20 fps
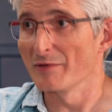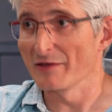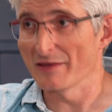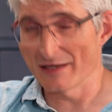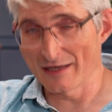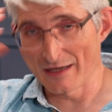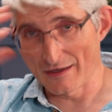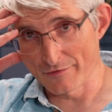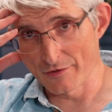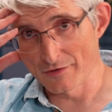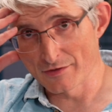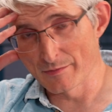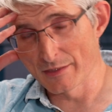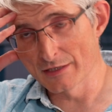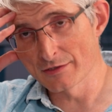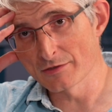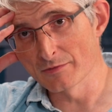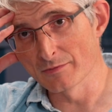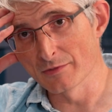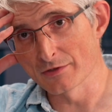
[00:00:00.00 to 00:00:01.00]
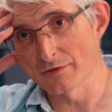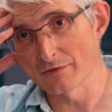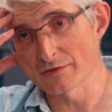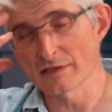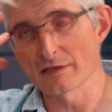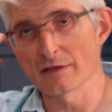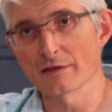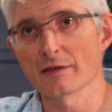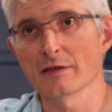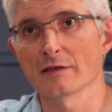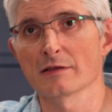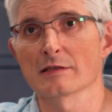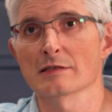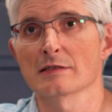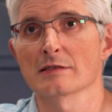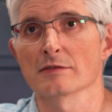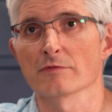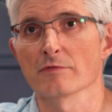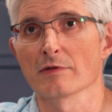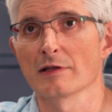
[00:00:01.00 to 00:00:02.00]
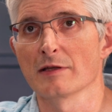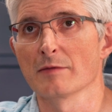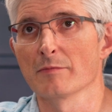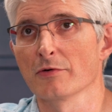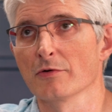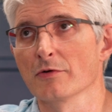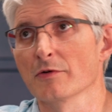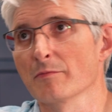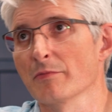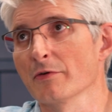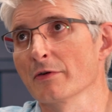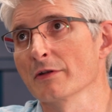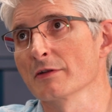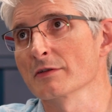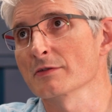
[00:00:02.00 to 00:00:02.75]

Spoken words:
But they have those mental models, and I think this is a really important point